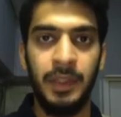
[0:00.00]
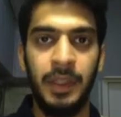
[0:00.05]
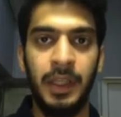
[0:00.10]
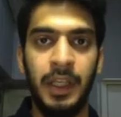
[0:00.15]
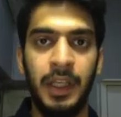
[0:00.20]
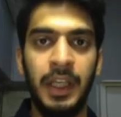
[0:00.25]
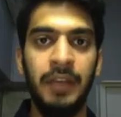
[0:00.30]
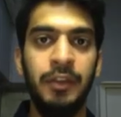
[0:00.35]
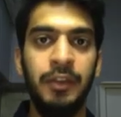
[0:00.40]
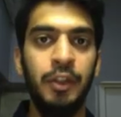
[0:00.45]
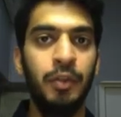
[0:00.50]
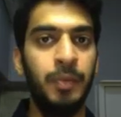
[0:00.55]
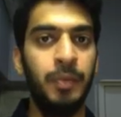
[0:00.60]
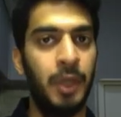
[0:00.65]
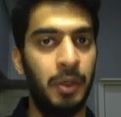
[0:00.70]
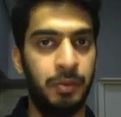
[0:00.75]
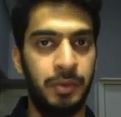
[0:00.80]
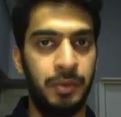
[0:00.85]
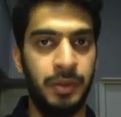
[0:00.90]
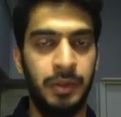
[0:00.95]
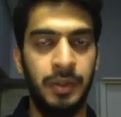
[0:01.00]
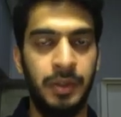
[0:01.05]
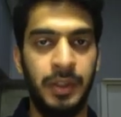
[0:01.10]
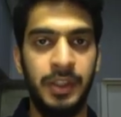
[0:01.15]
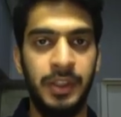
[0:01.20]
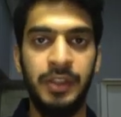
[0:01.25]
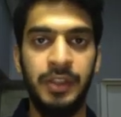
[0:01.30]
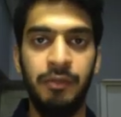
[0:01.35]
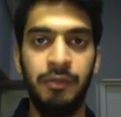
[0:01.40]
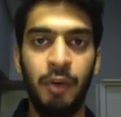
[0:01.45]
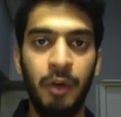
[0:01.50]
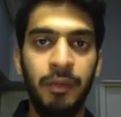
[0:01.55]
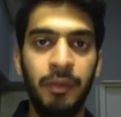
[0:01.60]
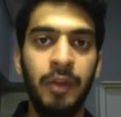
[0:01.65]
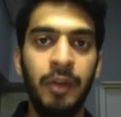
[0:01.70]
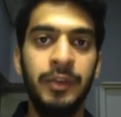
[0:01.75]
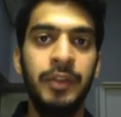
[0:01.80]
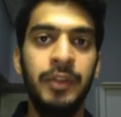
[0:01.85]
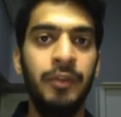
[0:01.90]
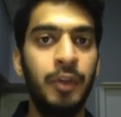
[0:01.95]
A with umlaut is the vowel
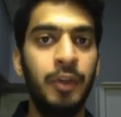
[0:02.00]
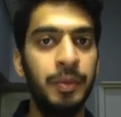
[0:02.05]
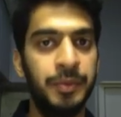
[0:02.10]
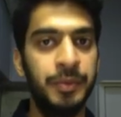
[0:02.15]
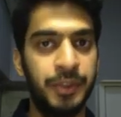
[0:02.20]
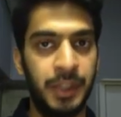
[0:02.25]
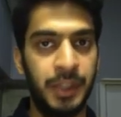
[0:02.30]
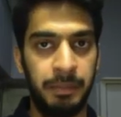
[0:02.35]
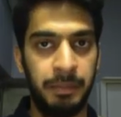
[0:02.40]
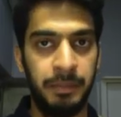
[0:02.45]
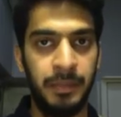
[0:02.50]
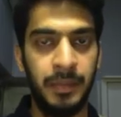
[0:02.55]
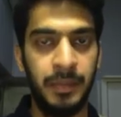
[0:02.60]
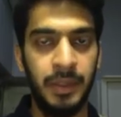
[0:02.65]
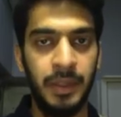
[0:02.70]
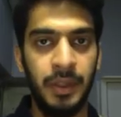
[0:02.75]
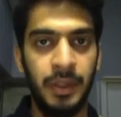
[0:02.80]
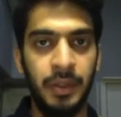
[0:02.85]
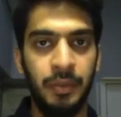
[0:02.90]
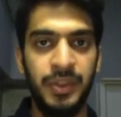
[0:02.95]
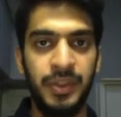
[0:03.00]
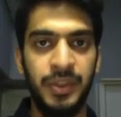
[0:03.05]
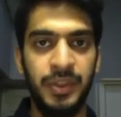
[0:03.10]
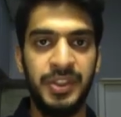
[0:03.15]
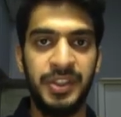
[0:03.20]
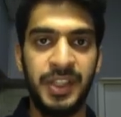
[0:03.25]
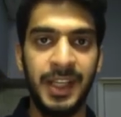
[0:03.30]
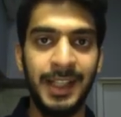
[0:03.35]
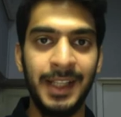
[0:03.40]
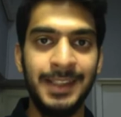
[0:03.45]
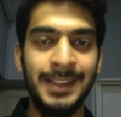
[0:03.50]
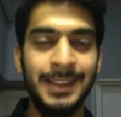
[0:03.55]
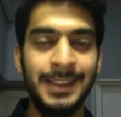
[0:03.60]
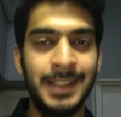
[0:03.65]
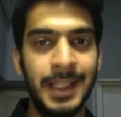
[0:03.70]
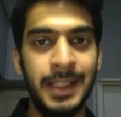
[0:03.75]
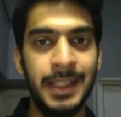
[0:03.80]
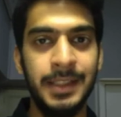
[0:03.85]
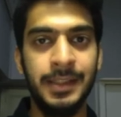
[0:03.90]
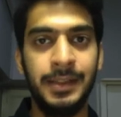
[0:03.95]
of the verb stem which gets
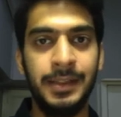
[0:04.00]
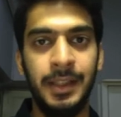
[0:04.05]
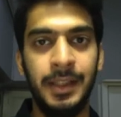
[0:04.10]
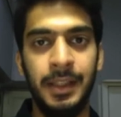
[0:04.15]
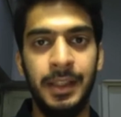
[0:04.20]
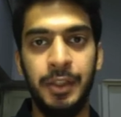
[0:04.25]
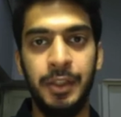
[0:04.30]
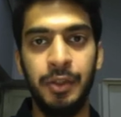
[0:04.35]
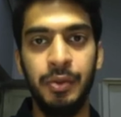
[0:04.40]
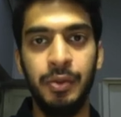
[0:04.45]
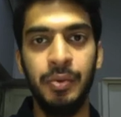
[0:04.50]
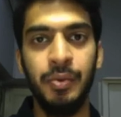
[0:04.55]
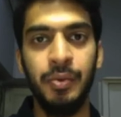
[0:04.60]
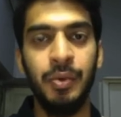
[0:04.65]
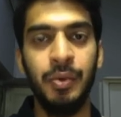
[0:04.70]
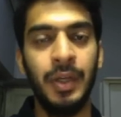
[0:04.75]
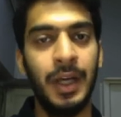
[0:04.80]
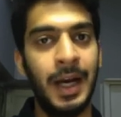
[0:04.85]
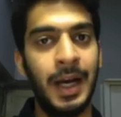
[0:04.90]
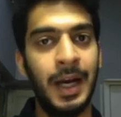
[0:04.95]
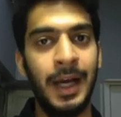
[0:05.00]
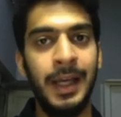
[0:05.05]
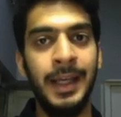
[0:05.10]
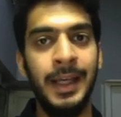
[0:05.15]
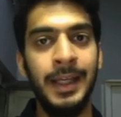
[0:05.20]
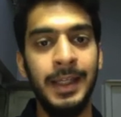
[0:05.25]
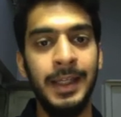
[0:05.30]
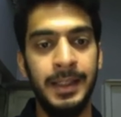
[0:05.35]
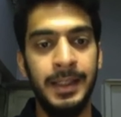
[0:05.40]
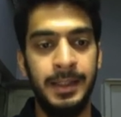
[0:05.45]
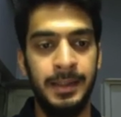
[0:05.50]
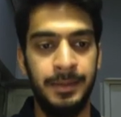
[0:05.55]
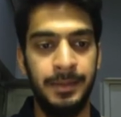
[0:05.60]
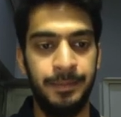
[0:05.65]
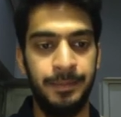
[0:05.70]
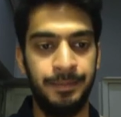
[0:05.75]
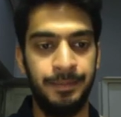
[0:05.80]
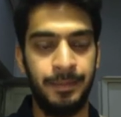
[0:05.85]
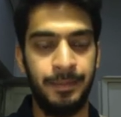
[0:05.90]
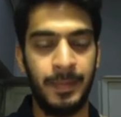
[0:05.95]
changed into IE.
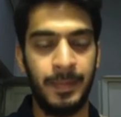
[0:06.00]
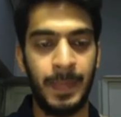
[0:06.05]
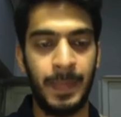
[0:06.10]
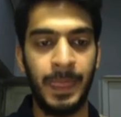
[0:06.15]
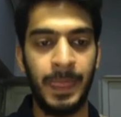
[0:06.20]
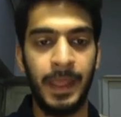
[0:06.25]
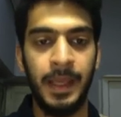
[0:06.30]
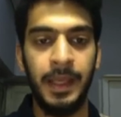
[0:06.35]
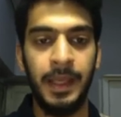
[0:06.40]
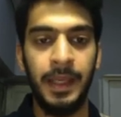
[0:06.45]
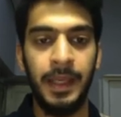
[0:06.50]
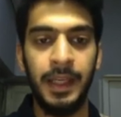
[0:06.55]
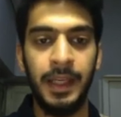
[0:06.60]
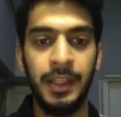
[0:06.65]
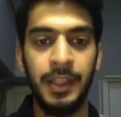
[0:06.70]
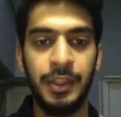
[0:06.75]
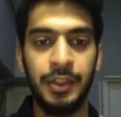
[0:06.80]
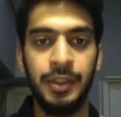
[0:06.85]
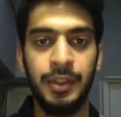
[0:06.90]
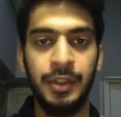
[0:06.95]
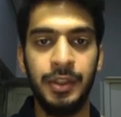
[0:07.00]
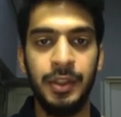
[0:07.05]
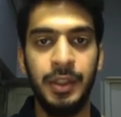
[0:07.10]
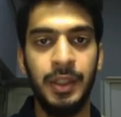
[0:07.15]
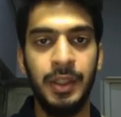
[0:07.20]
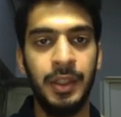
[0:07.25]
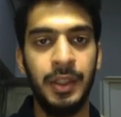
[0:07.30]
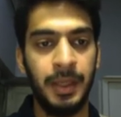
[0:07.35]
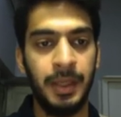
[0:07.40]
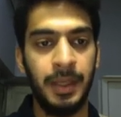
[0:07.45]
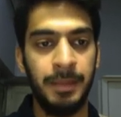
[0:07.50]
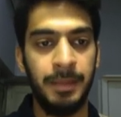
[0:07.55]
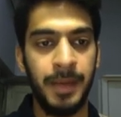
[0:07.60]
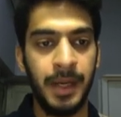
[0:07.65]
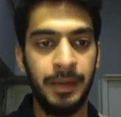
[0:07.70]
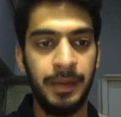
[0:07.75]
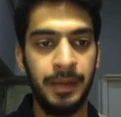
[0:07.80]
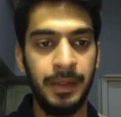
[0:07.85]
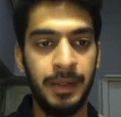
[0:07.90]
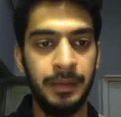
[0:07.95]
Ich
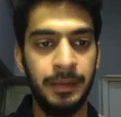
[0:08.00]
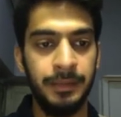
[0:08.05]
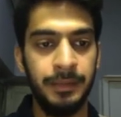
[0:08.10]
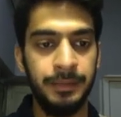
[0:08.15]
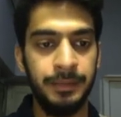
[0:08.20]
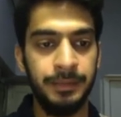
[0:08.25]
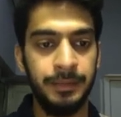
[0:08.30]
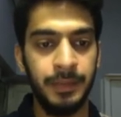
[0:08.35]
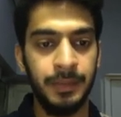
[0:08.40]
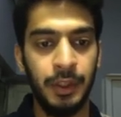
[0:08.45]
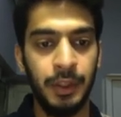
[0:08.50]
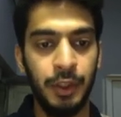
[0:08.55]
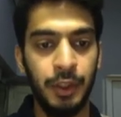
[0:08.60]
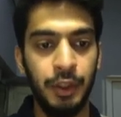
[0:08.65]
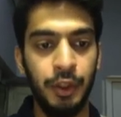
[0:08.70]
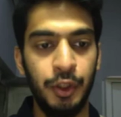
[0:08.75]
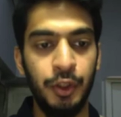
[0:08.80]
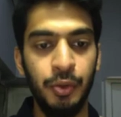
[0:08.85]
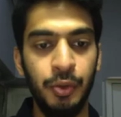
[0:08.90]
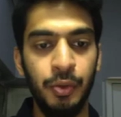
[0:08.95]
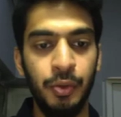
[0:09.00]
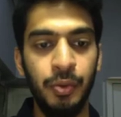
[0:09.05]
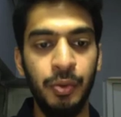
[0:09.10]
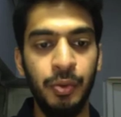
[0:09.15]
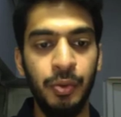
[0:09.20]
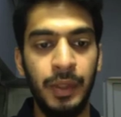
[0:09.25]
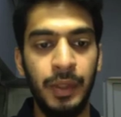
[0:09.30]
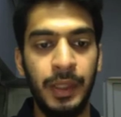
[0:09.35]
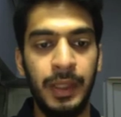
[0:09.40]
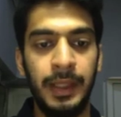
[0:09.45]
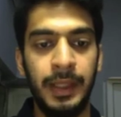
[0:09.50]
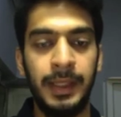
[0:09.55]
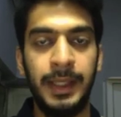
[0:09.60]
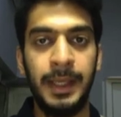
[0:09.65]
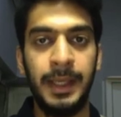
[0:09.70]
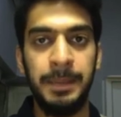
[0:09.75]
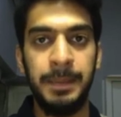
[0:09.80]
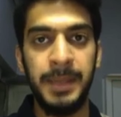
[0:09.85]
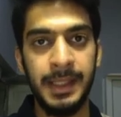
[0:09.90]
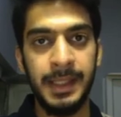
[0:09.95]
gebäre, du
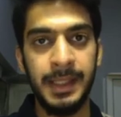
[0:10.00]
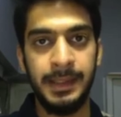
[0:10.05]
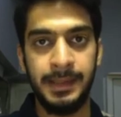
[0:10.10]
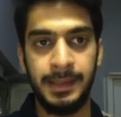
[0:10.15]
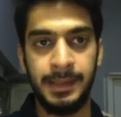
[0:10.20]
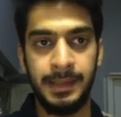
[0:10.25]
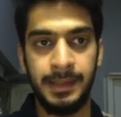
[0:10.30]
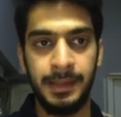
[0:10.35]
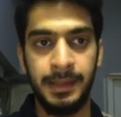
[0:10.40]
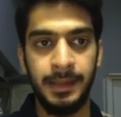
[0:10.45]
gebist.